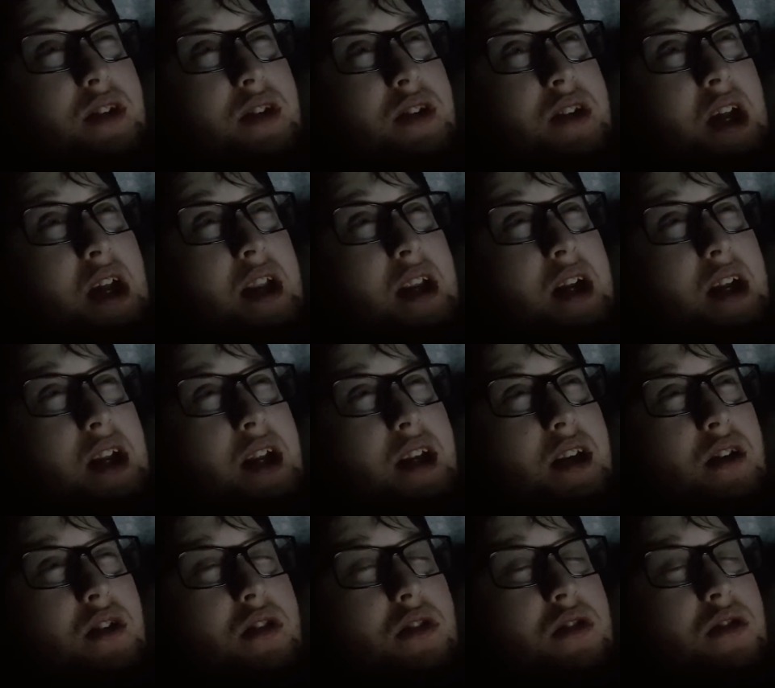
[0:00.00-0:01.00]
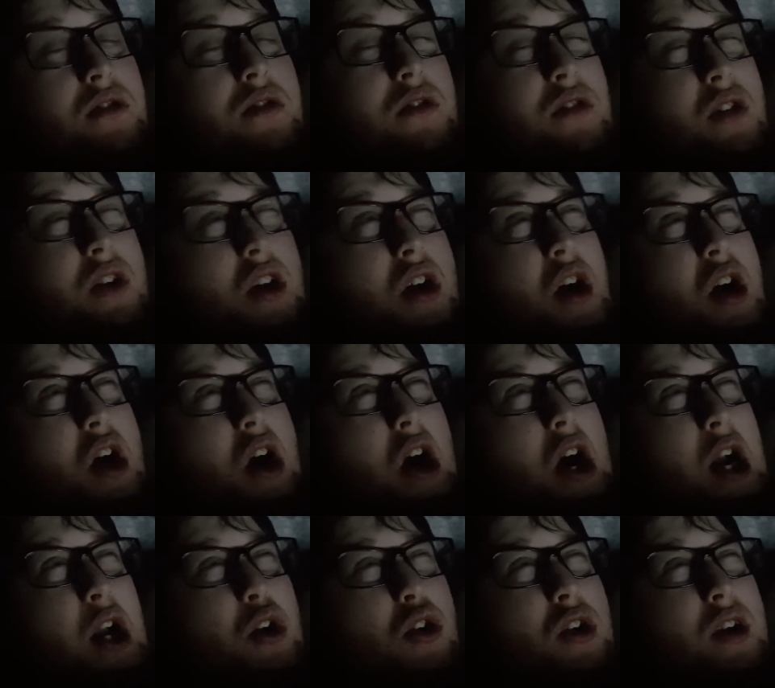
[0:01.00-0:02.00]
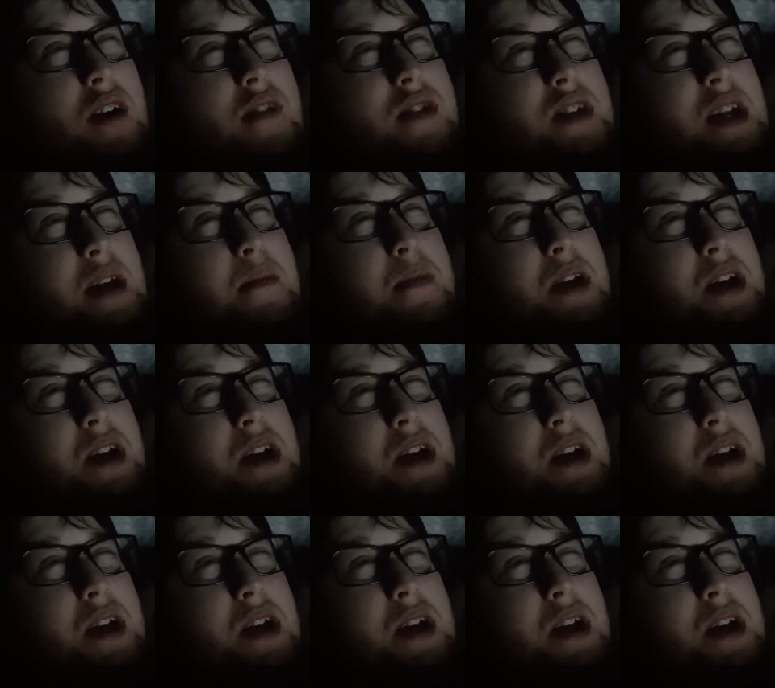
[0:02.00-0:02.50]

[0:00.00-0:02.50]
technically, I got enough sleep